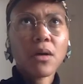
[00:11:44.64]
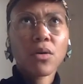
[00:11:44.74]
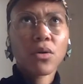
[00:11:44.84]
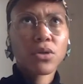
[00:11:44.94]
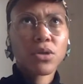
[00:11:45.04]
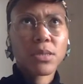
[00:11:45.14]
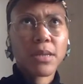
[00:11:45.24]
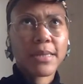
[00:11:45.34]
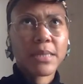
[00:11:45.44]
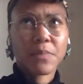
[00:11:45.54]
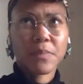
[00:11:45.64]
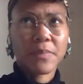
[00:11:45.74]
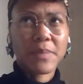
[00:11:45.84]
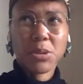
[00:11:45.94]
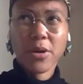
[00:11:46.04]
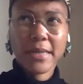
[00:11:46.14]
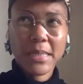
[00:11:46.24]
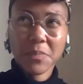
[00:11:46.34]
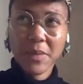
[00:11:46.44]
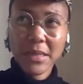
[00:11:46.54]
or just like trying to
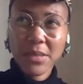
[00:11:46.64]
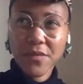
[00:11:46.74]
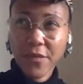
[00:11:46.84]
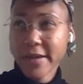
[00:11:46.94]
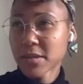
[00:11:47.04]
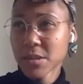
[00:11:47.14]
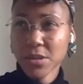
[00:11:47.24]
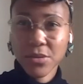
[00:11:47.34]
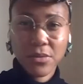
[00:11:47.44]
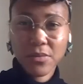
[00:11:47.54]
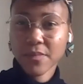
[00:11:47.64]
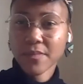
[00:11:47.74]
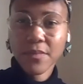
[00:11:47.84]
speak to friends who